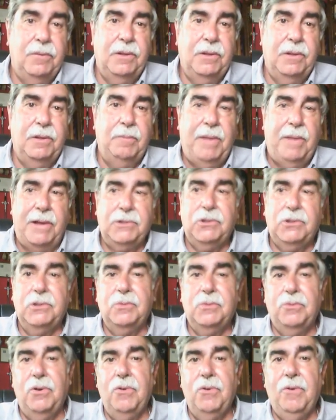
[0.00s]
In a
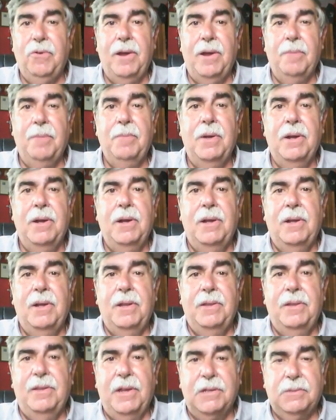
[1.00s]
master's program,
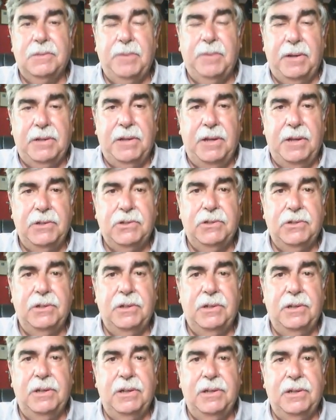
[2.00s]
the
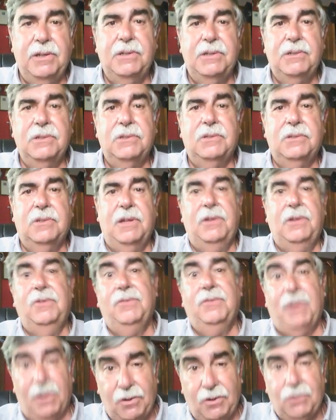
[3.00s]
expectation is that
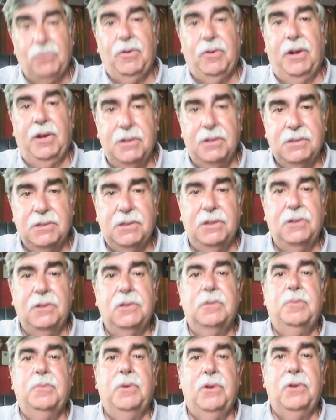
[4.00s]
you've got good writing
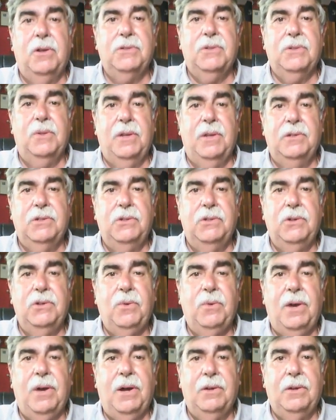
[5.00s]
skills, but also that you
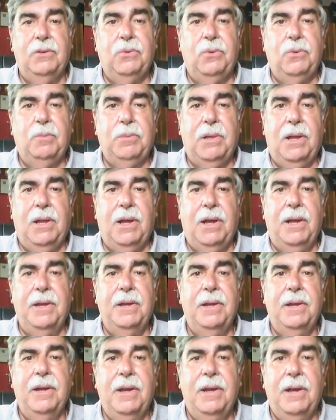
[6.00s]
know how to apply